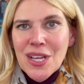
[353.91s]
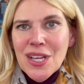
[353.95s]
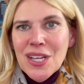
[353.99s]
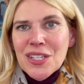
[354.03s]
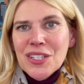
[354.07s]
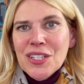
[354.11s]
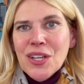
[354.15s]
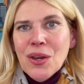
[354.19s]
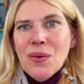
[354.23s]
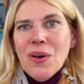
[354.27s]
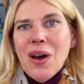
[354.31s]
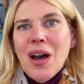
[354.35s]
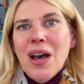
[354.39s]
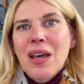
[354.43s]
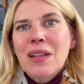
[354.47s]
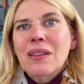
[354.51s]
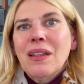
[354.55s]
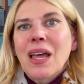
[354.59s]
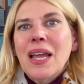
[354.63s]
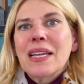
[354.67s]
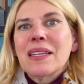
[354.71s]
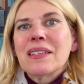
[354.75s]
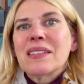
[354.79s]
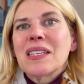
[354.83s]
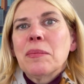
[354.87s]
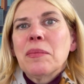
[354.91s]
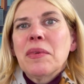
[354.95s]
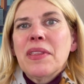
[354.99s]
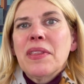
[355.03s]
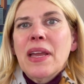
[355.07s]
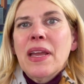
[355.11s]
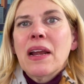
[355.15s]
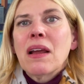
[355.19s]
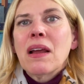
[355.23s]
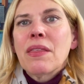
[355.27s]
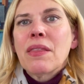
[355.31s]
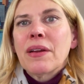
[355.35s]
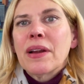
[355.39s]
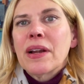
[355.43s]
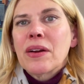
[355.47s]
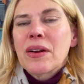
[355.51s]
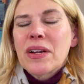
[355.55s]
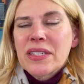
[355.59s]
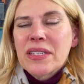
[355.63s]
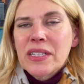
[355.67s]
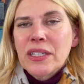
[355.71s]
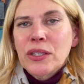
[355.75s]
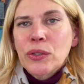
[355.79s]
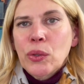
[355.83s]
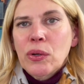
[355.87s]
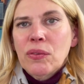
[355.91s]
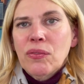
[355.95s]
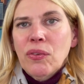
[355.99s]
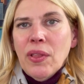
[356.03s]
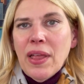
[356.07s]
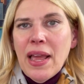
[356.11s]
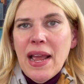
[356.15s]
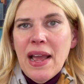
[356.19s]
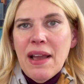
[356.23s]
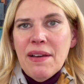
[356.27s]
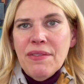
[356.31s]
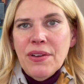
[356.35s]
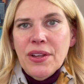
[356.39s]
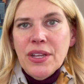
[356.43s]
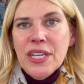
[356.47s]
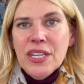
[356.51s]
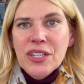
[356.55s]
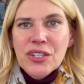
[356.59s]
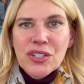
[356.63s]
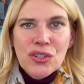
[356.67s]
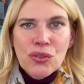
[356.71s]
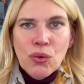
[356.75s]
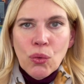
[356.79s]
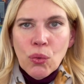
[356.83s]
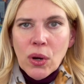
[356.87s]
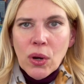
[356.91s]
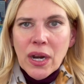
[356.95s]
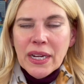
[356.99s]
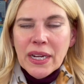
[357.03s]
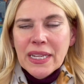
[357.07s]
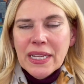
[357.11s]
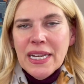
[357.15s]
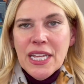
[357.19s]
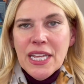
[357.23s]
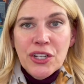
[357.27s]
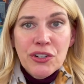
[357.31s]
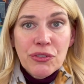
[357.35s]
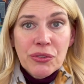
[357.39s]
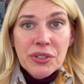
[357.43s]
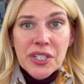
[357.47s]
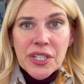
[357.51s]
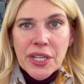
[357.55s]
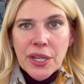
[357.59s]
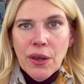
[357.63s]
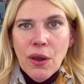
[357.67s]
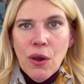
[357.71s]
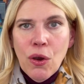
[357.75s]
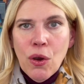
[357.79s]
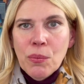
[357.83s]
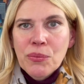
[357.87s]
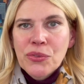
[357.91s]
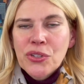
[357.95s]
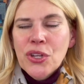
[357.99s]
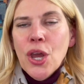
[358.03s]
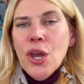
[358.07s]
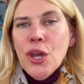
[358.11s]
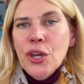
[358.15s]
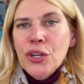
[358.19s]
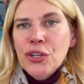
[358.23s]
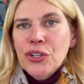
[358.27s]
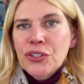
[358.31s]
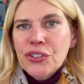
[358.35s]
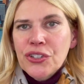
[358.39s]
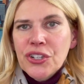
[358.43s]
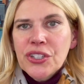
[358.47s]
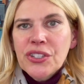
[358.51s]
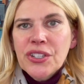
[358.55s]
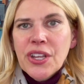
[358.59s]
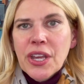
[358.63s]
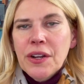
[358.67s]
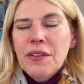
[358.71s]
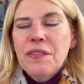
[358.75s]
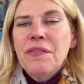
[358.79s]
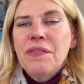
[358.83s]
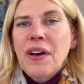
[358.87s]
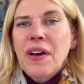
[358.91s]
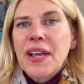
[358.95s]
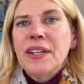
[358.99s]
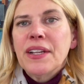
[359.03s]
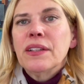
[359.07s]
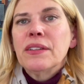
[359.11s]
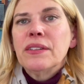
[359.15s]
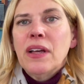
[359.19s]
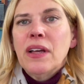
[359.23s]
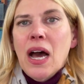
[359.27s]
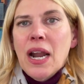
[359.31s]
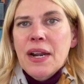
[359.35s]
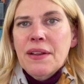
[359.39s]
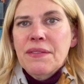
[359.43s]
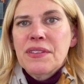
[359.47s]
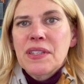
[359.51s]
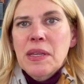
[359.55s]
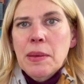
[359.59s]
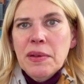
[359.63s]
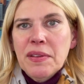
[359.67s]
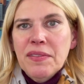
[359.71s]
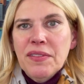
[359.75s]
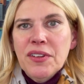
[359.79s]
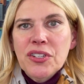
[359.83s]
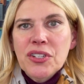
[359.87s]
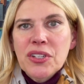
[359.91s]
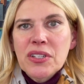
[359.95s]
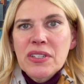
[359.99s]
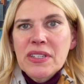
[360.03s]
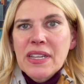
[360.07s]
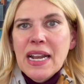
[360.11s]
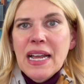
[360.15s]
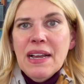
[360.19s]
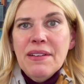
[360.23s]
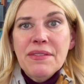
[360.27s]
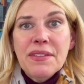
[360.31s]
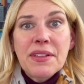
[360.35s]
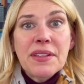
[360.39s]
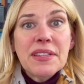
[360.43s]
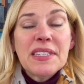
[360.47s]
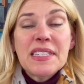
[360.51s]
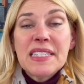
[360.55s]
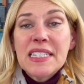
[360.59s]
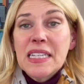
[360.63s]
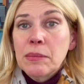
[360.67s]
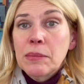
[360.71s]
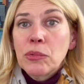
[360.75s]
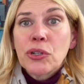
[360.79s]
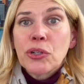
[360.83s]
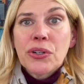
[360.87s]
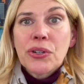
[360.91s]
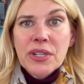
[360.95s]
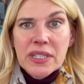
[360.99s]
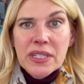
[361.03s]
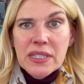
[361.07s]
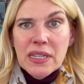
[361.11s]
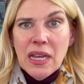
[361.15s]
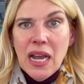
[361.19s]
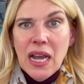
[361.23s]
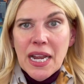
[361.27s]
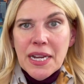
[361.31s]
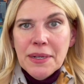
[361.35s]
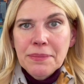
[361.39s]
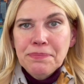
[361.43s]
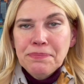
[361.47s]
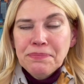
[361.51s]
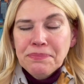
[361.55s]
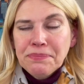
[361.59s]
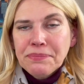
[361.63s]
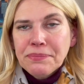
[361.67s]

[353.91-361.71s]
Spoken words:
So unlike some of the other areas in Louisville that have historic and interesting homes, you're just going to find a lot of subdivisions that have similar design.